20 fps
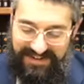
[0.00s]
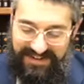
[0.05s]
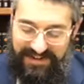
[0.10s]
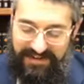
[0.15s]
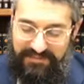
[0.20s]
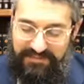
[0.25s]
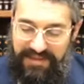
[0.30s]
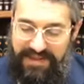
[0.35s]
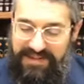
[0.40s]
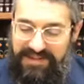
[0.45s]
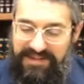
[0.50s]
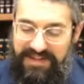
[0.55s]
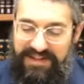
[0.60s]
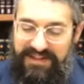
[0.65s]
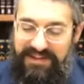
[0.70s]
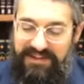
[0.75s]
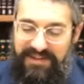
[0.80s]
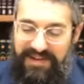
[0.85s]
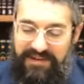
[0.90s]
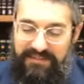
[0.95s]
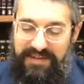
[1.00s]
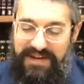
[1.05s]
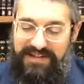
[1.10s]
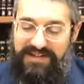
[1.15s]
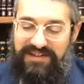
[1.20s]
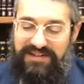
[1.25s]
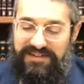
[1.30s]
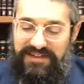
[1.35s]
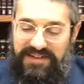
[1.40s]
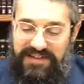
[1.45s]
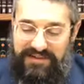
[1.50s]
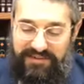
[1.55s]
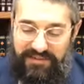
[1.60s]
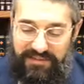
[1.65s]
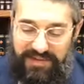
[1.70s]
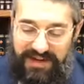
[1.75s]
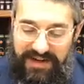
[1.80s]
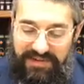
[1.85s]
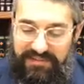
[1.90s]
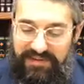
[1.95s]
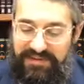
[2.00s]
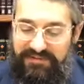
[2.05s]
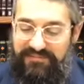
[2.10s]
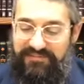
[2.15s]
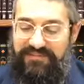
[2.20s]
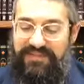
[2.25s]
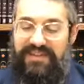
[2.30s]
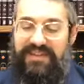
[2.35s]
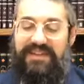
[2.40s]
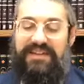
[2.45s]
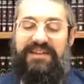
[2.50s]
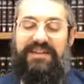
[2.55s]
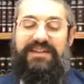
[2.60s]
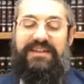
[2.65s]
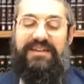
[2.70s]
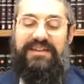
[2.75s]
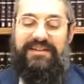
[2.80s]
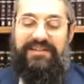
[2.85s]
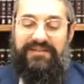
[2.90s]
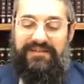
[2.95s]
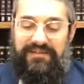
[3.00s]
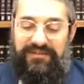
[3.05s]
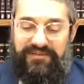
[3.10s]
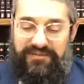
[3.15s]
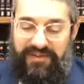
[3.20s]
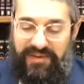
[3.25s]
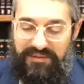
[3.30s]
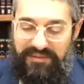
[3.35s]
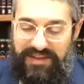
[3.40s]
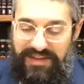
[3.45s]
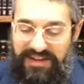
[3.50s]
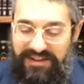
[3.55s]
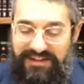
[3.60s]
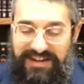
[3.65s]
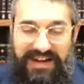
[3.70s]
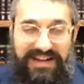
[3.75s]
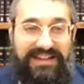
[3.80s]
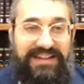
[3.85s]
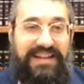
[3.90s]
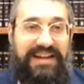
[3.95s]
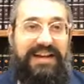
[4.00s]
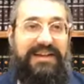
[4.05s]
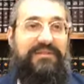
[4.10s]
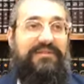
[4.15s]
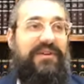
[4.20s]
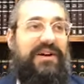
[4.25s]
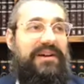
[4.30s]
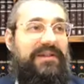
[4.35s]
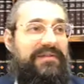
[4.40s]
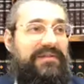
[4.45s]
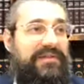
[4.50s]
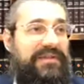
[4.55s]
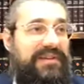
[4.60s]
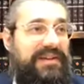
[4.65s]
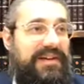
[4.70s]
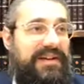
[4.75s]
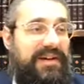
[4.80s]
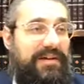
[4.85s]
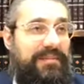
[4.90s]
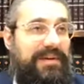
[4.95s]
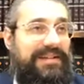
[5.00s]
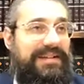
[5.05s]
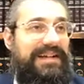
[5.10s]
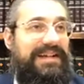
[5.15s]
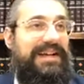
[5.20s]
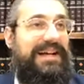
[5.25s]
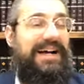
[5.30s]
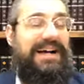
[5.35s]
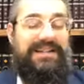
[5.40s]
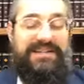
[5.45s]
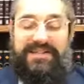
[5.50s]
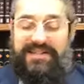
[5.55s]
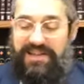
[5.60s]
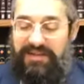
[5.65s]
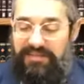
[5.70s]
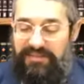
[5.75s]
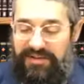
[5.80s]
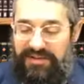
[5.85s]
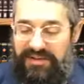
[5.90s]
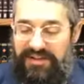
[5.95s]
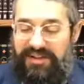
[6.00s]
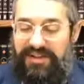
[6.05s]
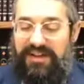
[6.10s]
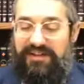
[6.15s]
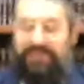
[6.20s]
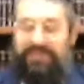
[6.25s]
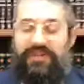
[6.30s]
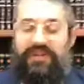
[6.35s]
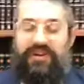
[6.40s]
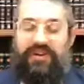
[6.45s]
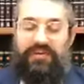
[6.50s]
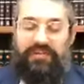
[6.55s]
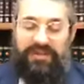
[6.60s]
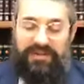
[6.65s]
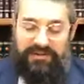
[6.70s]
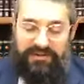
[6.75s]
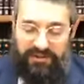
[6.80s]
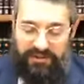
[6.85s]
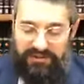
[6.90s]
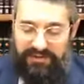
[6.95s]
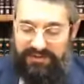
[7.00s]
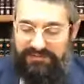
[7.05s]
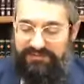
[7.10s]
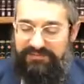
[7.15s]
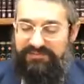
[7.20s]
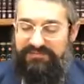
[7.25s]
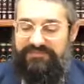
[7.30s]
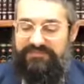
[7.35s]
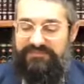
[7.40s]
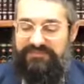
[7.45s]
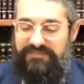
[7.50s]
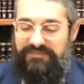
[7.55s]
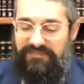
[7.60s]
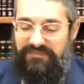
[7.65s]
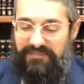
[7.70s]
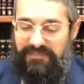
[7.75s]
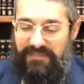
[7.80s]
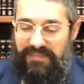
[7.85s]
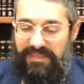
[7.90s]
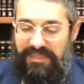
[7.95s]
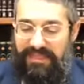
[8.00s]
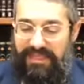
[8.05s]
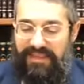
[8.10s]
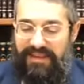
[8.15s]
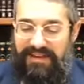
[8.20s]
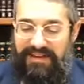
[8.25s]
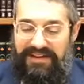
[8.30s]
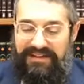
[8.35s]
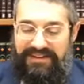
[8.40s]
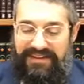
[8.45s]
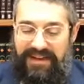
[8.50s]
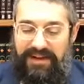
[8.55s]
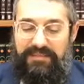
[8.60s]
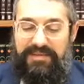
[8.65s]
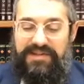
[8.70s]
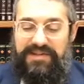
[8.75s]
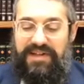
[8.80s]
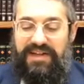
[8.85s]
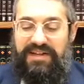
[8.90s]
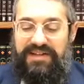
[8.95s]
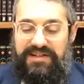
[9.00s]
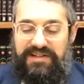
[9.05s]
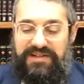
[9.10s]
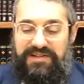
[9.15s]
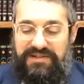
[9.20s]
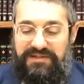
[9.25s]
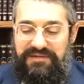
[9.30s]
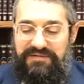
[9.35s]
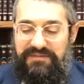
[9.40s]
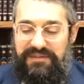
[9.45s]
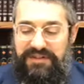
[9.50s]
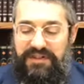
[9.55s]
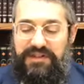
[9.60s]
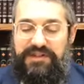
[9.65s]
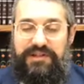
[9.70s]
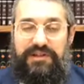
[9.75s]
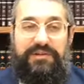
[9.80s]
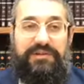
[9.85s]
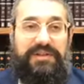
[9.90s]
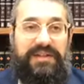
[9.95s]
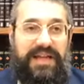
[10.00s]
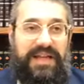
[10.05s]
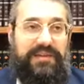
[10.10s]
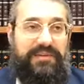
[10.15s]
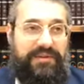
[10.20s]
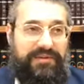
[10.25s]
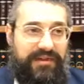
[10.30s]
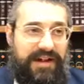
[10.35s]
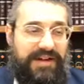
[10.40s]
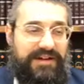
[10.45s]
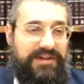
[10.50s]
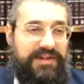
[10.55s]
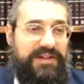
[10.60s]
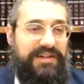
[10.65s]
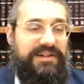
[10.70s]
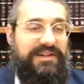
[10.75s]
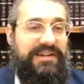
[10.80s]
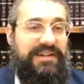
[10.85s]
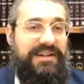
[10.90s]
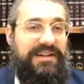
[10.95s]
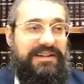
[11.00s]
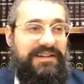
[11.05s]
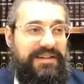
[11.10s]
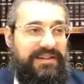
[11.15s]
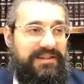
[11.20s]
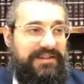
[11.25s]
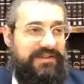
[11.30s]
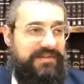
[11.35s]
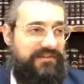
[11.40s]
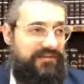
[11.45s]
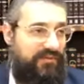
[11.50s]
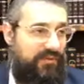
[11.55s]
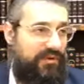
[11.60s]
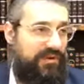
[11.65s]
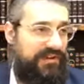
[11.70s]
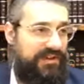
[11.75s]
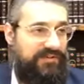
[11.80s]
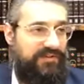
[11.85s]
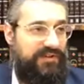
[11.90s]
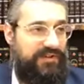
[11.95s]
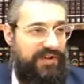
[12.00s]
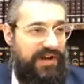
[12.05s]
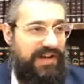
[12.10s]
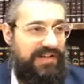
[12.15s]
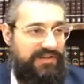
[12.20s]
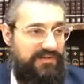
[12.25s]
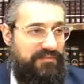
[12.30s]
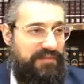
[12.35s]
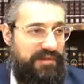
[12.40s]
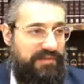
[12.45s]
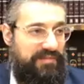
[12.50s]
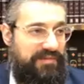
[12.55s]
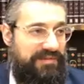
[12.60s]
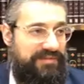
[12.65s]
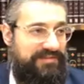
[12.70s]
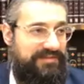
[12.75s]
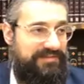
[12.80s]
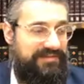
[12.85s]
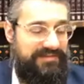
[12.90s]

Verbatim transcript: An amazing, an amazing teaching from the Rebbe from the year 1985 about the concept of the Korban Todah. The Rebbe says, we just learned together in Rashi, that there's four different kinds of people.